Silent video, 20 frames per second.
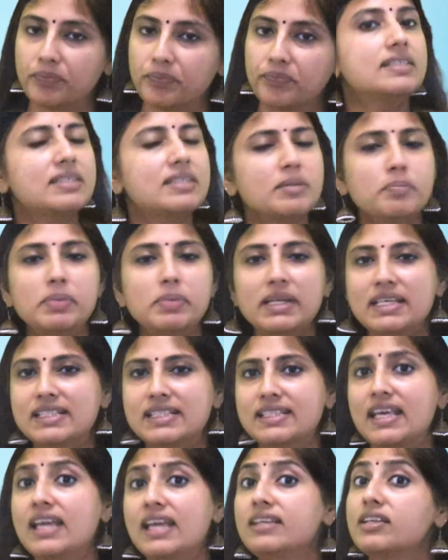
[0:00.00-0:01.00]
Simply
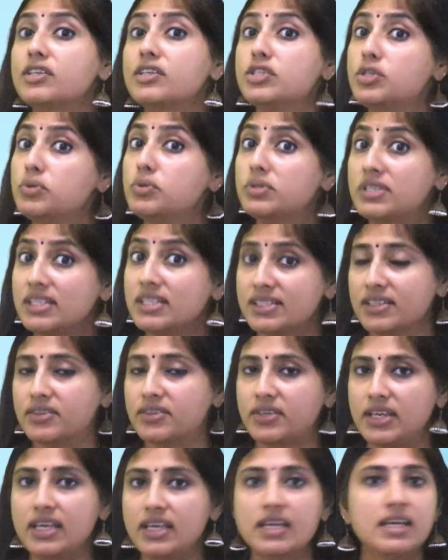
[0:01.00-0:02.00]
saying that you
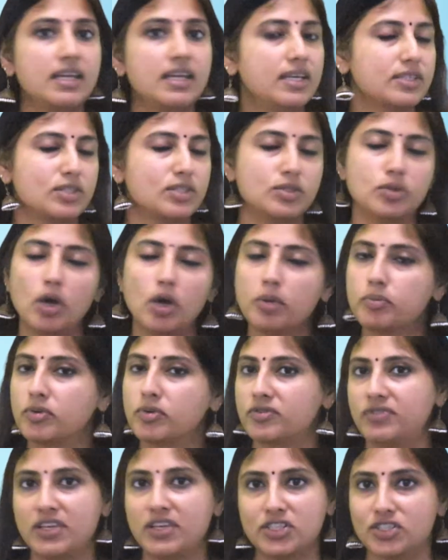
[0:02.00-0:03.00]
disagree is not
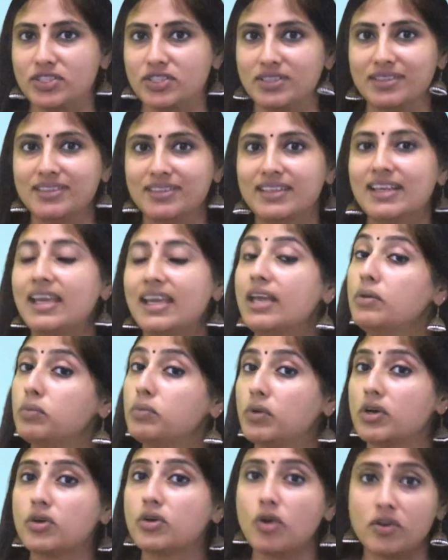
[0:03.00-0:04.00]
professional in
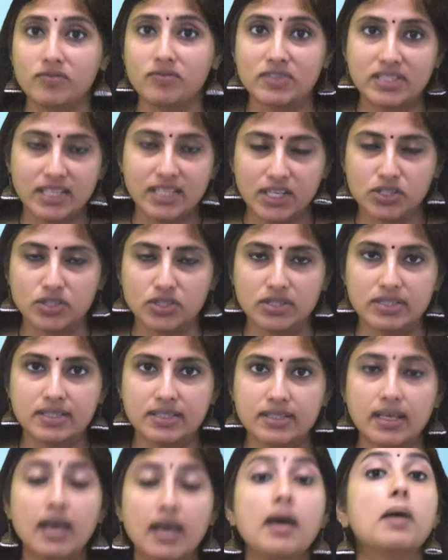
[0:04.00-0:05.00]
work
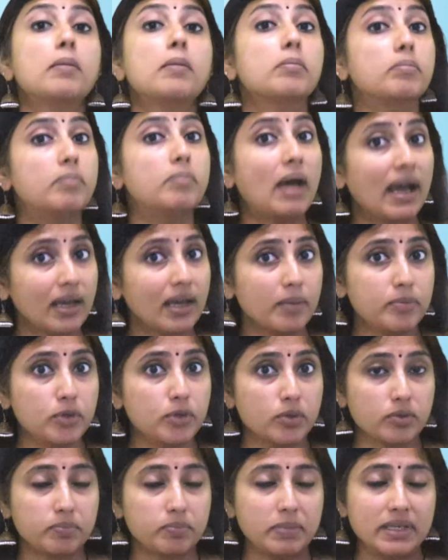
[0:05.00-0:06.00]
conversations. Back up
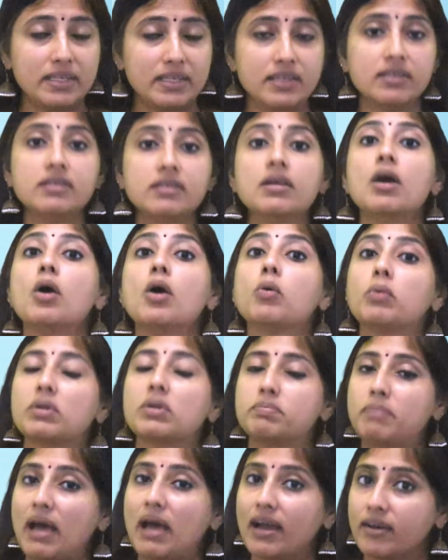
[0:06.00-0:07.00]
your opinion
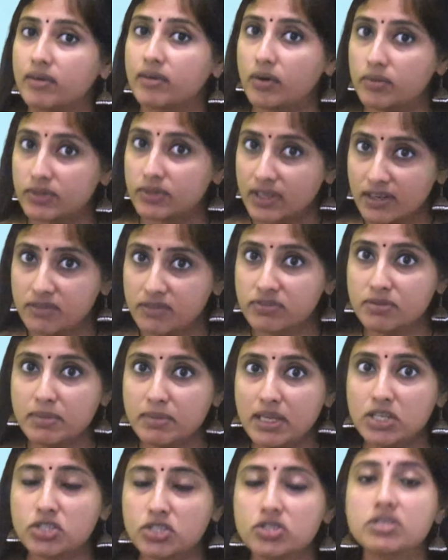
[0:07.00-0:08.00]
with background
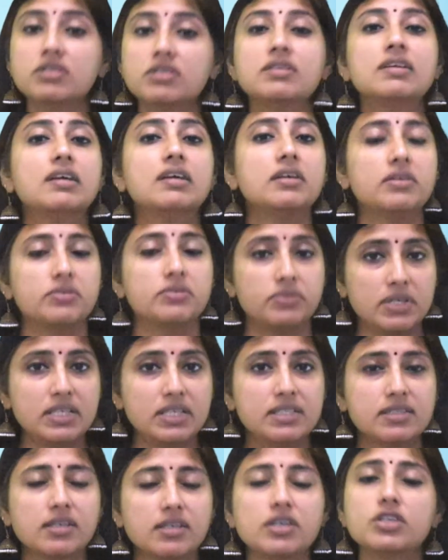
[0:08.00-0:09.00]
information,
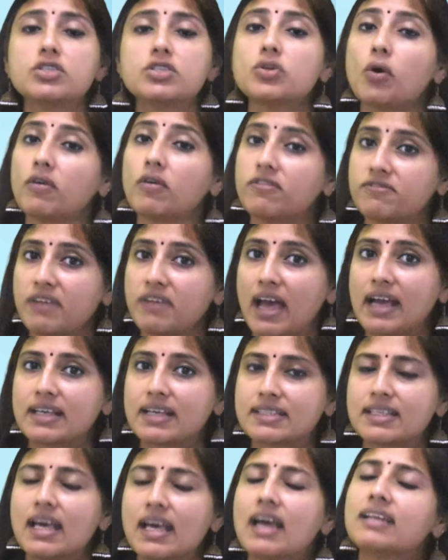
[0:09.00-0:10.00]
research or
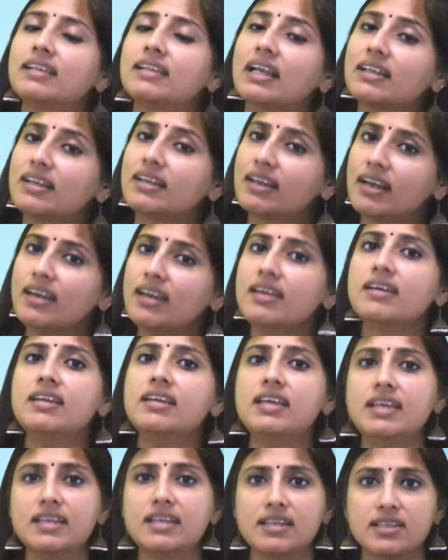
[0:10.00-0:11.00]
facts that
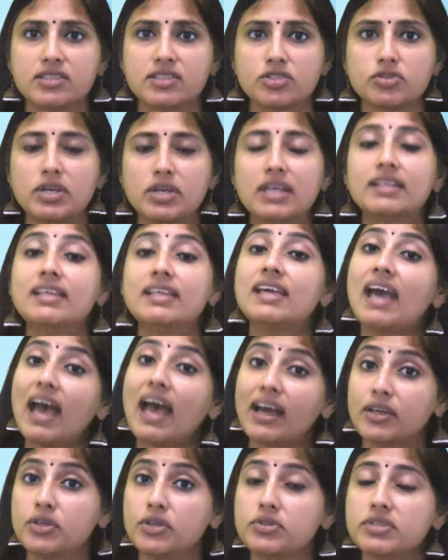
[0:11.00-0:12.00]
clearly illustrate the
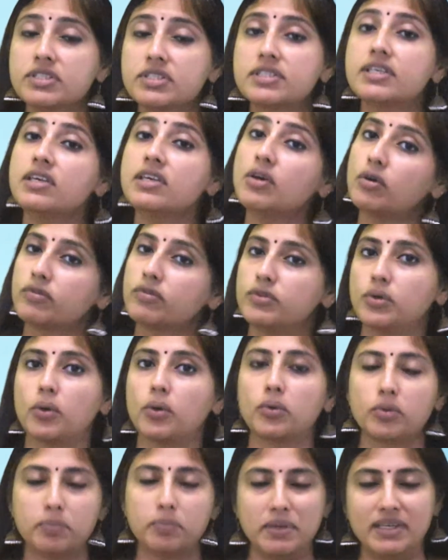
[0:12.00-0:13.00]
accuracy of
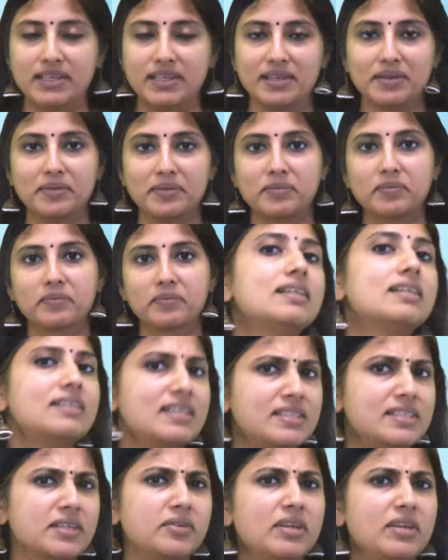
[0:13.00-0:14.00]
your opinion.
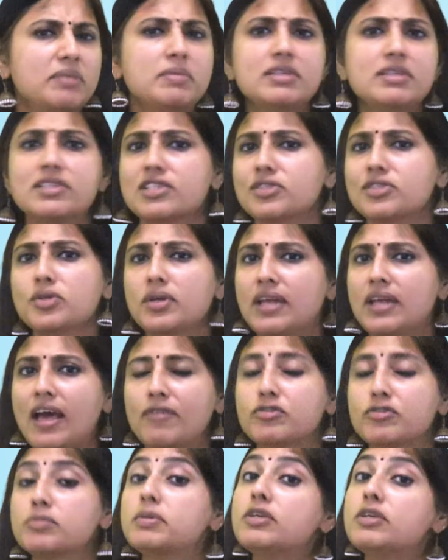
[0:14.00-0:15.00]
Disagreement does not
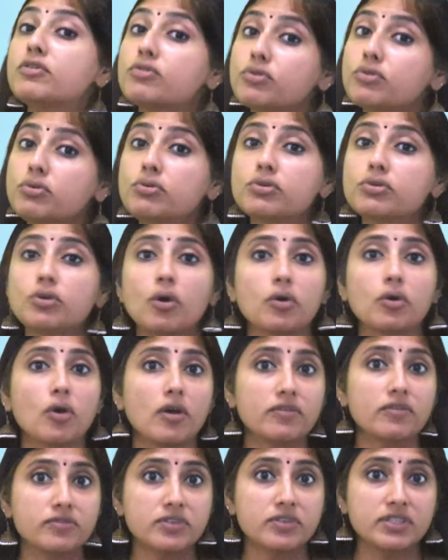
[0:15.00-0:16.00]
have to be rude or
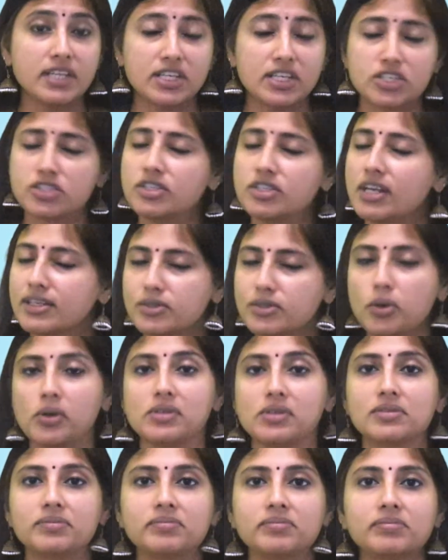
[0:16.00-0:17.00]
confrontational at
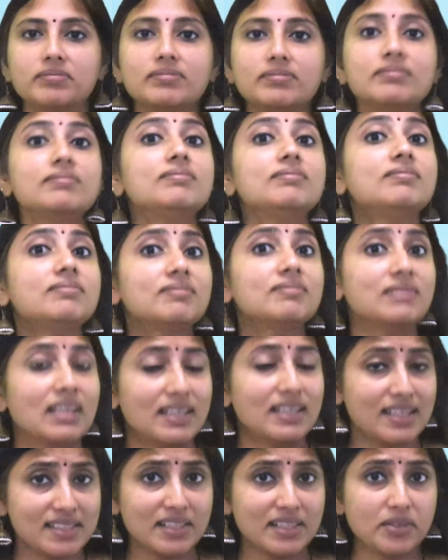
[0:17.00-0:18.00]
all.
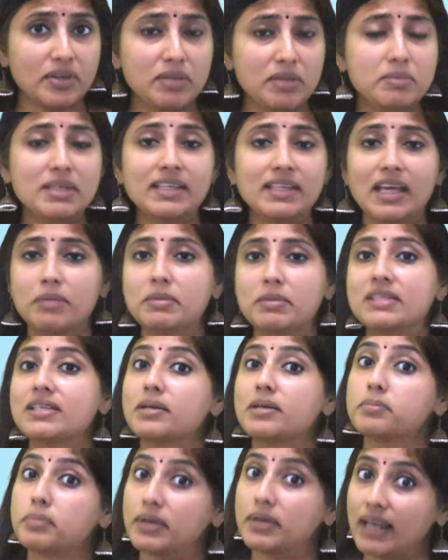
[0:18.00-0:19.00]
Disagreement can be
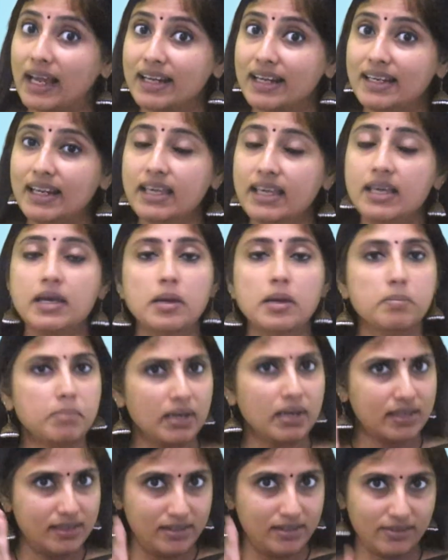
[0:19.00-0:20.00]
done politely
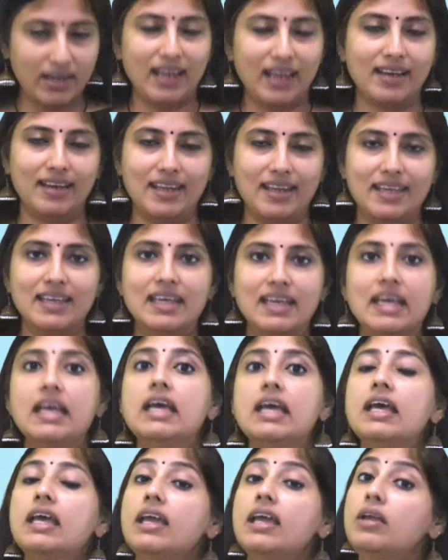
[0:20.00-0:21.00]
but directly.
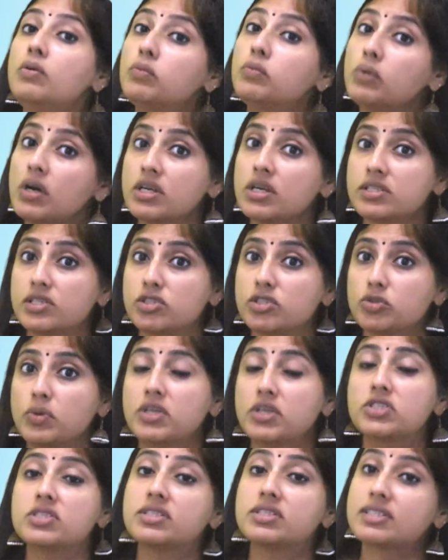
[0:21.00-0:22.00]
In work
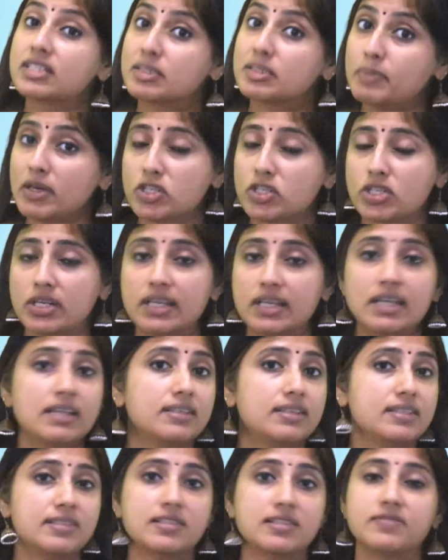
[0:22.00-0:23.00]
situations especially,
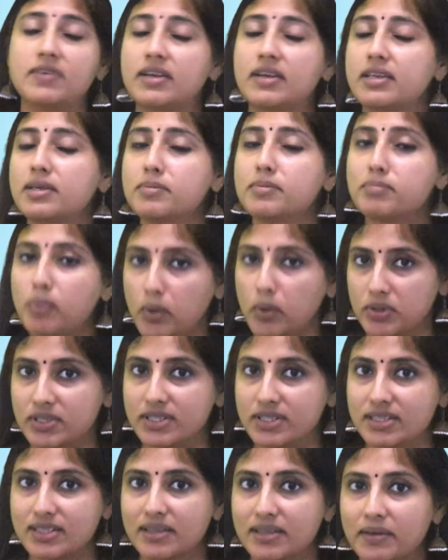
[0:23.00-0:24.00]
this is very
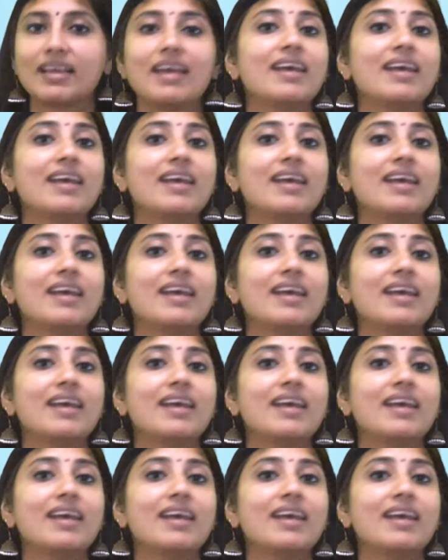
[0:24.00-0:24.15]
important.